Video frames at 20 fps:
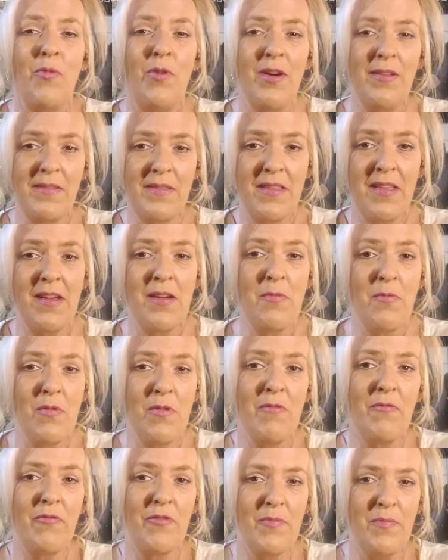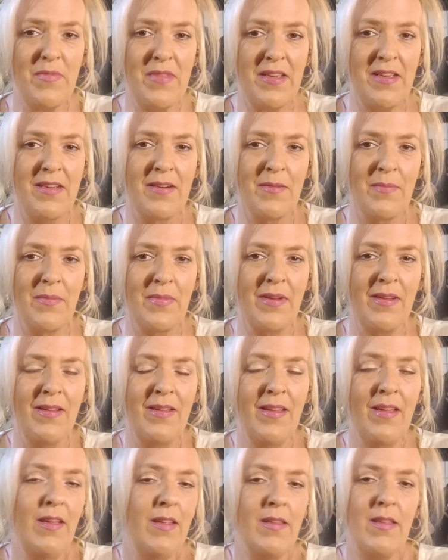what they want from them
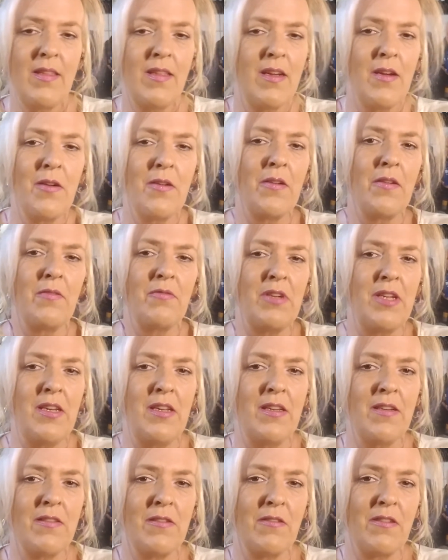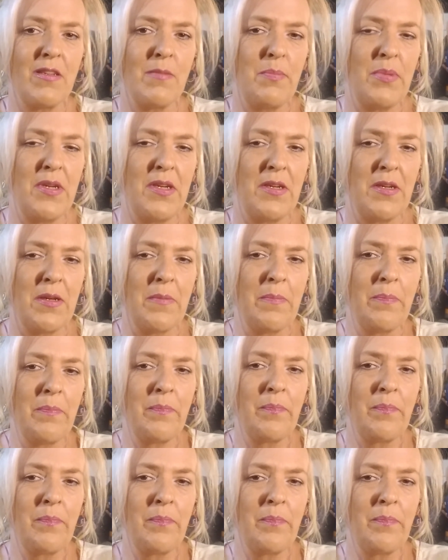than they are on any other subpoena.